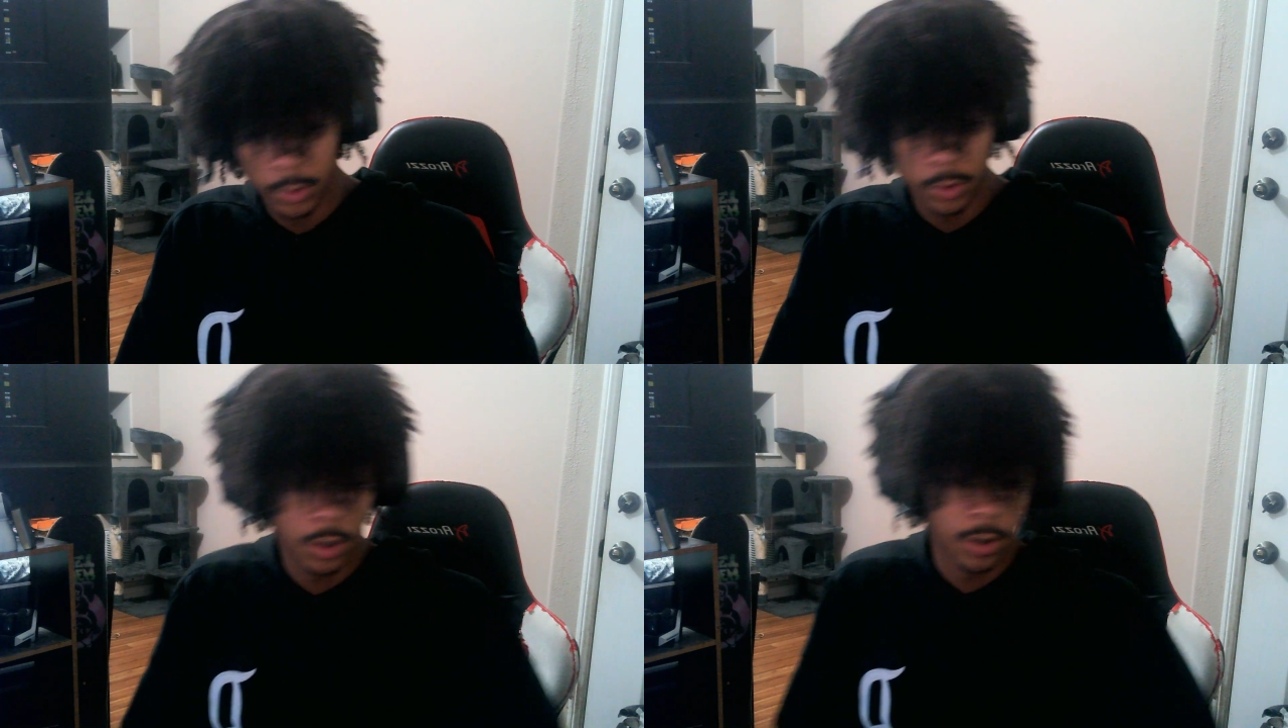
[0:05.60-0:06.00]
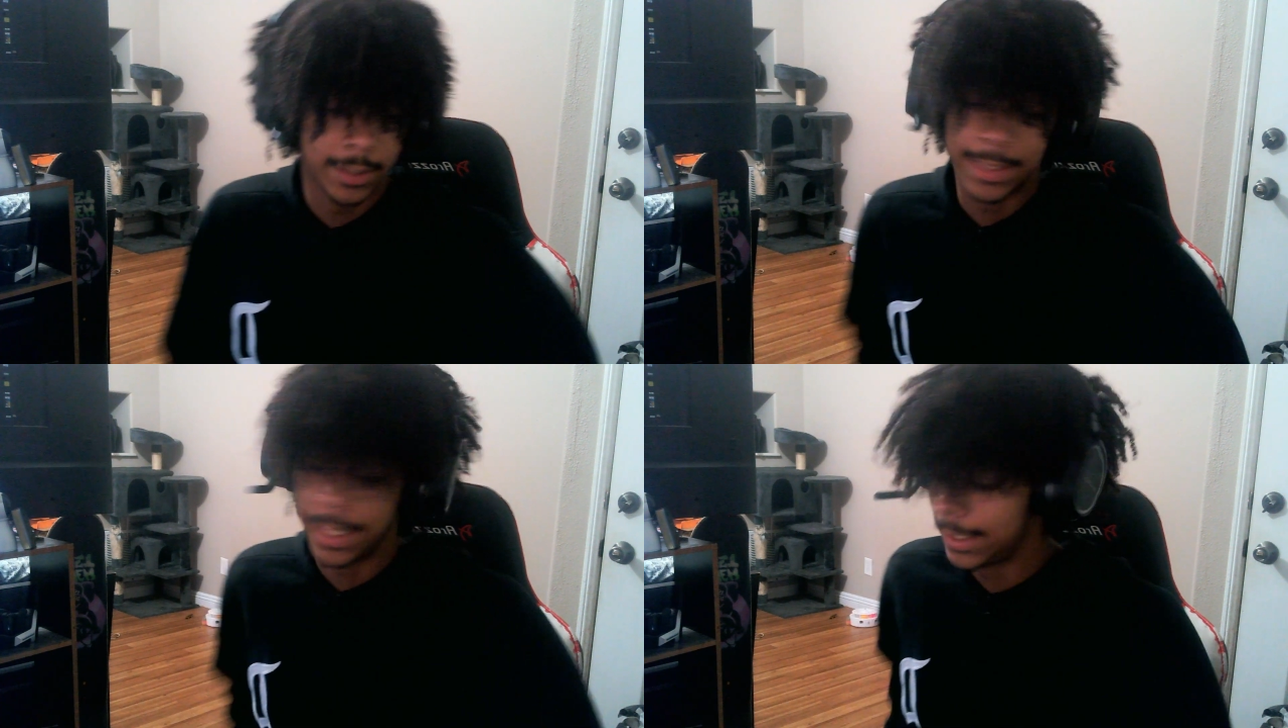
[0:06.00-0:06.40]
called
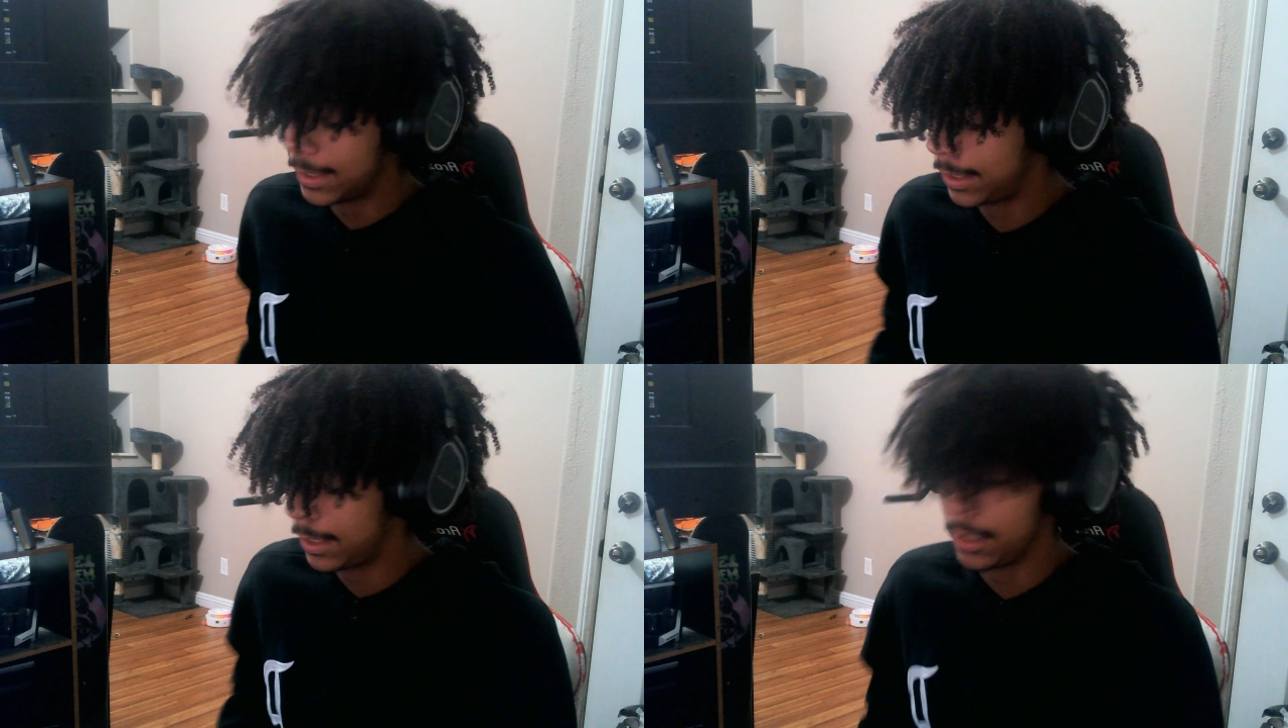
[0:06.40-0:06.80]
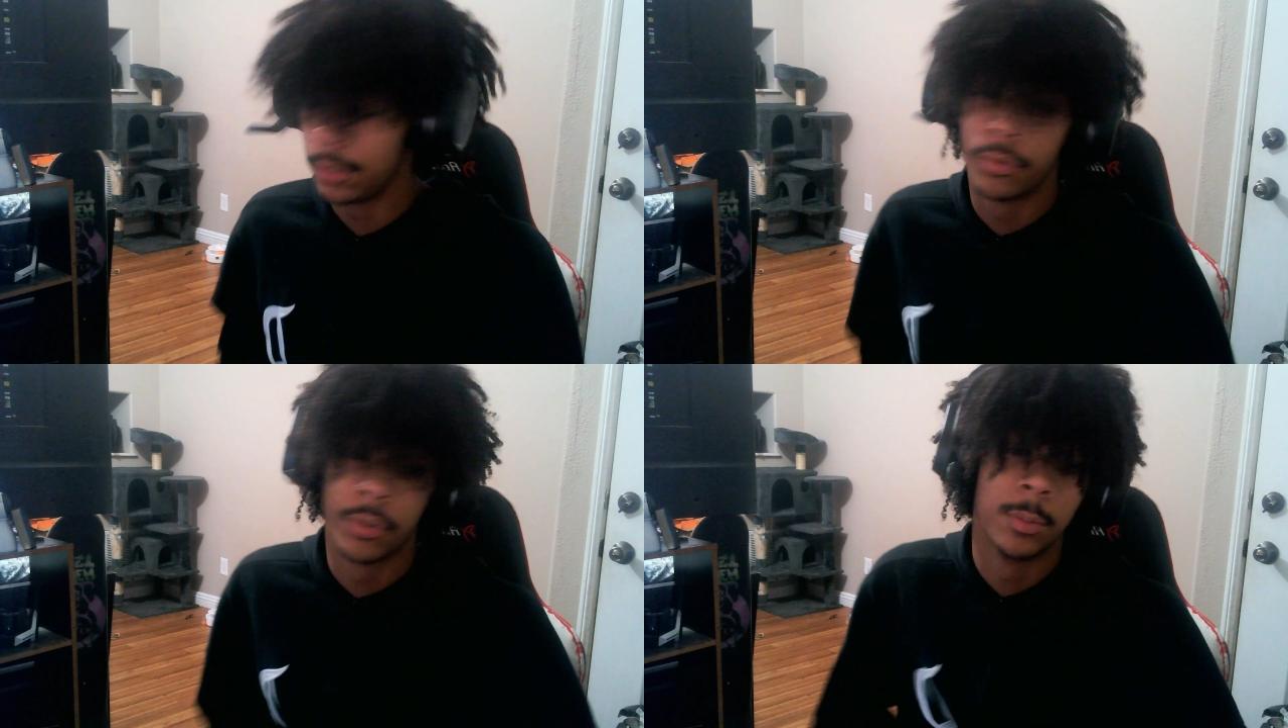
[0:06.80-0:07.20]

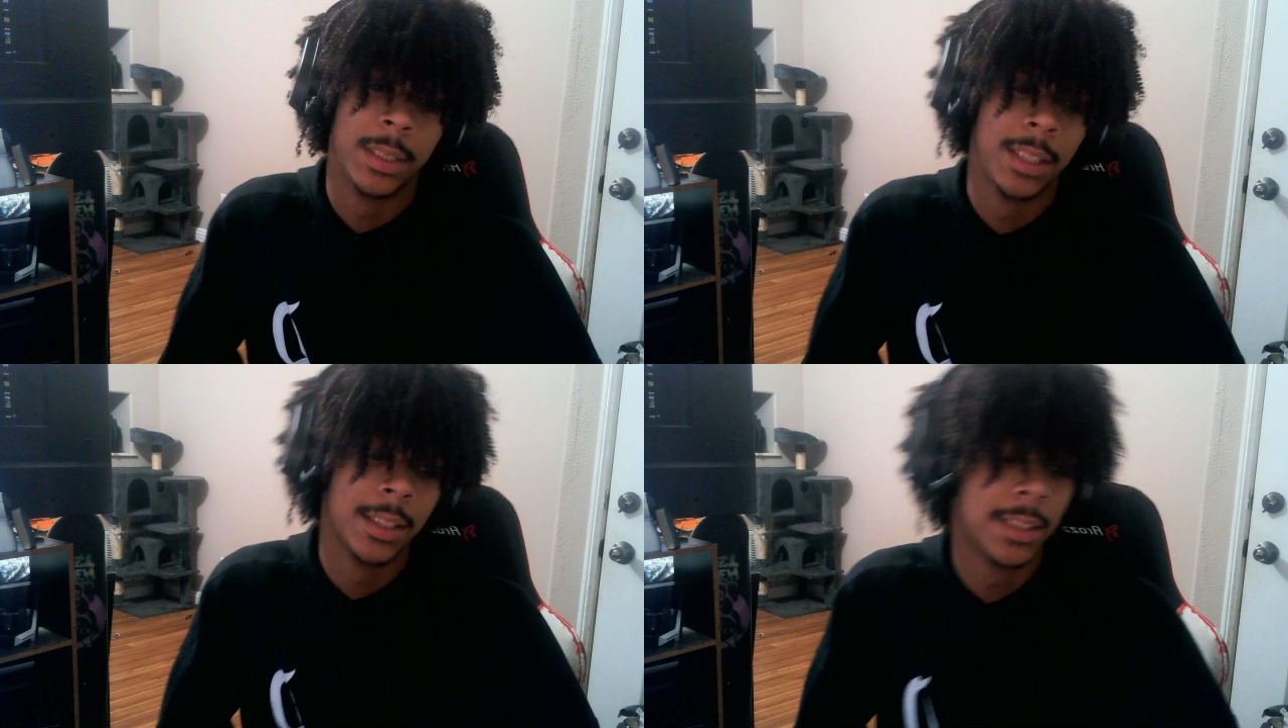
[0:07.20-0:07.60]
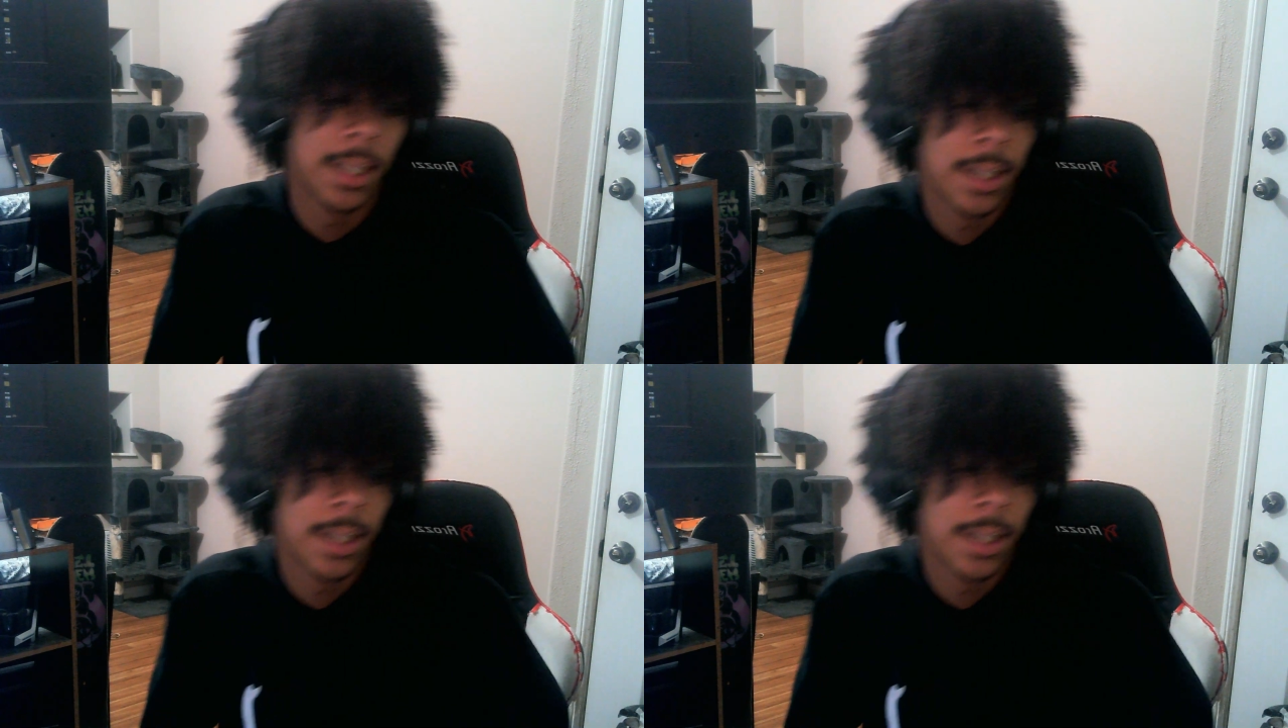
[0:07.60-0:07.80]
Daneski from Sunset